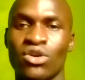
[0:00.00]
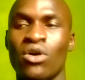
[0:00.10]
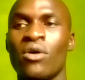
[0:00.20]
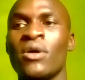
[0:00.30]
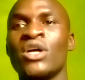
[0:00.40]

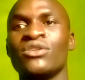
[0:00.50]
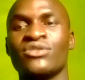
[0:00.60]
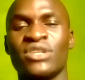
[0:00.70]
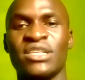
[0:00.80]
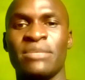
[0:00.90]
So
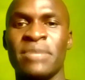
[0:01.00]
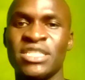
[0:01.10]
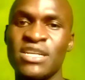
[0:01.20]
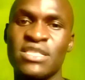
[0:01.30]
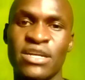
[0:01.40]
they
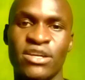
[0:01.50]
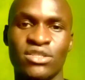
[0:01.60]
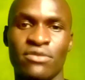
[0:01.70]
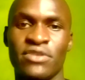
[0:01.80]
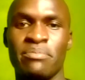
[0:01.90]
maintain the
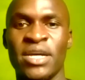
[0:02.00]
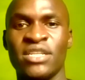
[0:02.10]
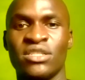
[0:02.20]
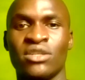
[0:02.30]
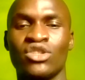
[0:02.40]
health of the
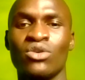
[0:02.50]
person.